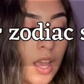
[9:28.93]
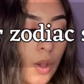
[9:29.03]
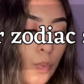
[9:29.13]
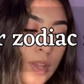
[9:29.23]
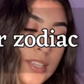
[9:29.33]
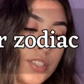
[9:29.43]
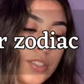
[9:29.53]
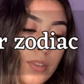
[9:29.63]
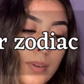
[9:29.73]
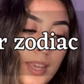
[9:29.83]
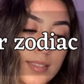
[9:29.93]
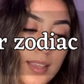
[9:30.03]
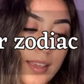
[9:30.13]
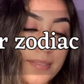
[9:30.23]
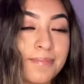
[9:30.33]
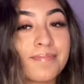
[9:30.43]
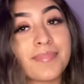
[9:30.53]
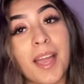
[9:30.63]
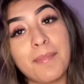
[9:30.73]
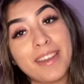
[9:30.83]
What is your zodiac sign?
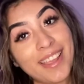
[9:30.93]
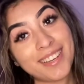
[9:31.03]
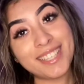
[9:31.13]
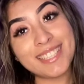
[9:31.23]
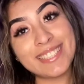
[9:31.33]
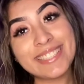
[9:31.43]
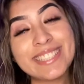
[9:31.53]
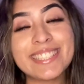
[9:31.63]
I'm an Aries.